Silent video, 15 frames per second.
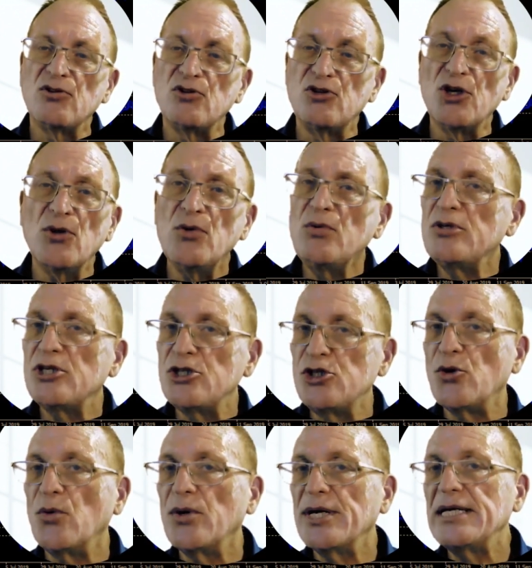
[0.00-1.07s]
Don't
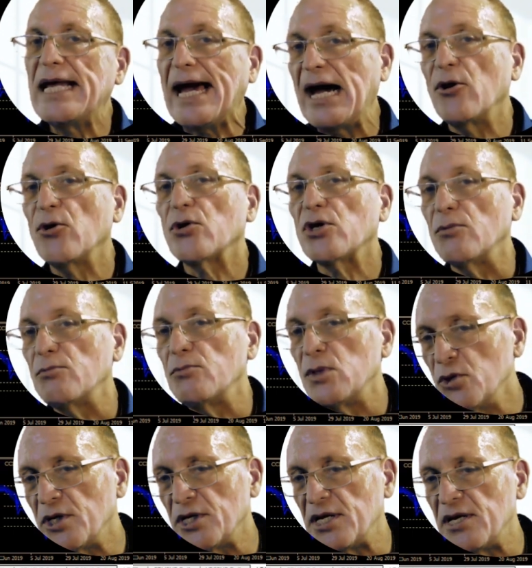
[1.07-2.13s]
join our
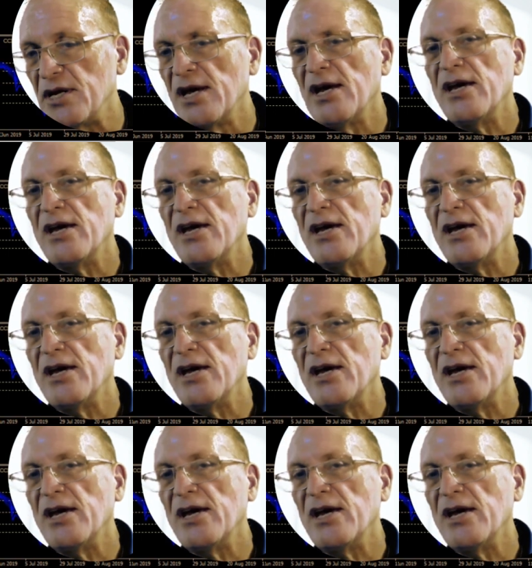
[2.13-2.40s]
community